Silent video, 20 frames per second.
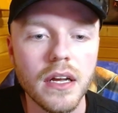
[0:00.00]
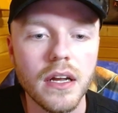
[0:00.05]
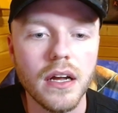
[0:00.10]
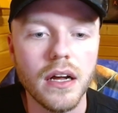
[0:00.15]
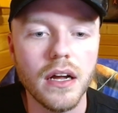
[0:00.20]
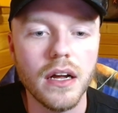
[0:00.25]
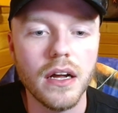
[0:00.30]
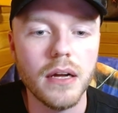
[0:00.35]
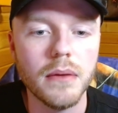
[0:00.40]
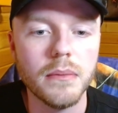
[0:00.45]

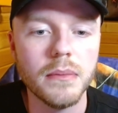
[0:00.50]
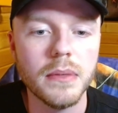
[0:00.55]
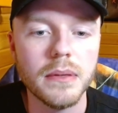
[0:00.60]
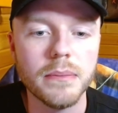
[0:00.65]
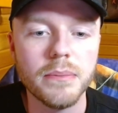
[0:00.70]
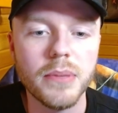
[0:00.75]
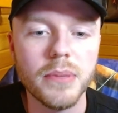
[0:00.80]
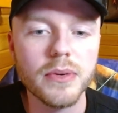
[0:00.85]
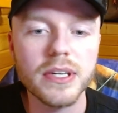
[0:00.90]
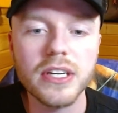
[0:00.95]

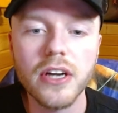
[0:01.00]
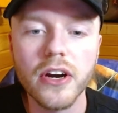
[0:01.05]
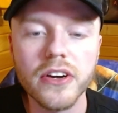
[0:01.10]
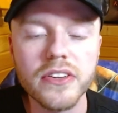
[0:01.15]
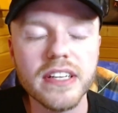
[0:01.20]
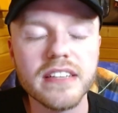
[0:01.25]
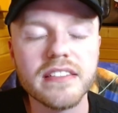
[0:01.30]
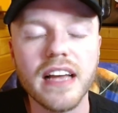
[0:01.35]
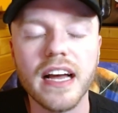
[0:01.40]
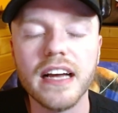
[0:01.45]
But
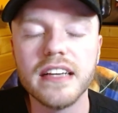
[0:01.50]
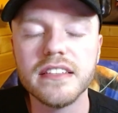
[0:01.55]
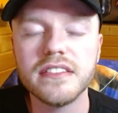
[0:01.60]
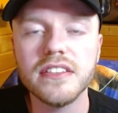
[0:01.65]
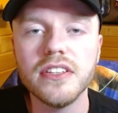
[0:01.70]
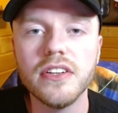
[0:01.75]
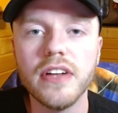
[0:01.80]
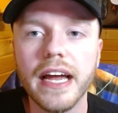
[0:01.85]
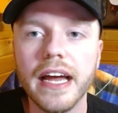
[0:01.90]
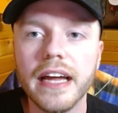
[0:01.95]
regardless, I
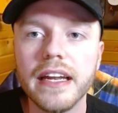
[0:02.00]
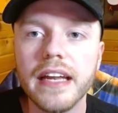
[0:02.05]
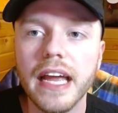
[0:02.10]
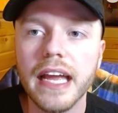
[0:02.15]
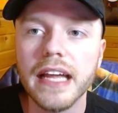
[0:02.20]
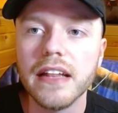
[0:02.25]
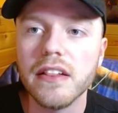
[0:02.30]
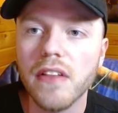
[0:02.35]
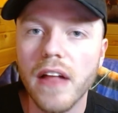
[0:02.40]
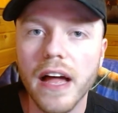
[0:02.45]
still had
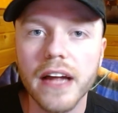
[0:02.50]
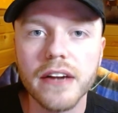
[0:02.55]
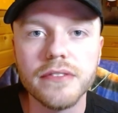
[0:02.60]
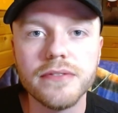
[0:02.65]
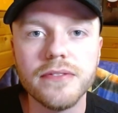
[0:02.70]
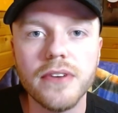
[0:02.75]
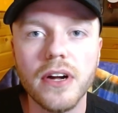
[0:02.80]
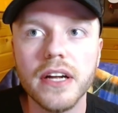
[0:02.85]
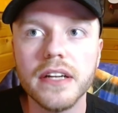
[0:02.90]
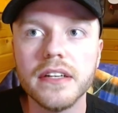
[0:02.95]
a lot of
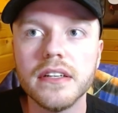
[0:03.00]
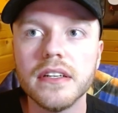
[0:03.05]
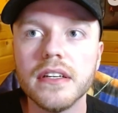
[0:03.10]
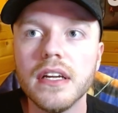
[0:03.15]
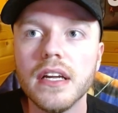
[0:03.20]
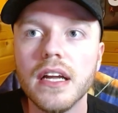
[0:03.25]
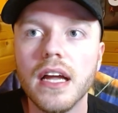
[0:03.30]
fun.